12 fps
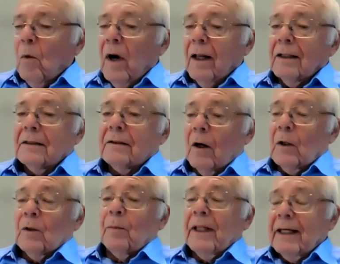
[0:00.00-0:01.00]
Well, it's
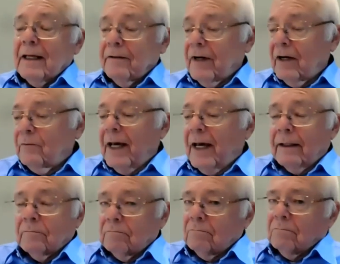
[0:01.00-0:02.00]
hard to believe I've
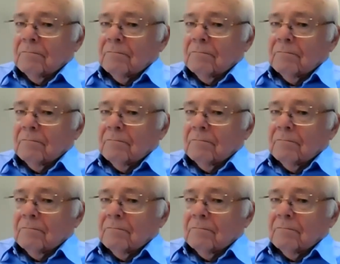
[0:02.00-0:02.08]
been,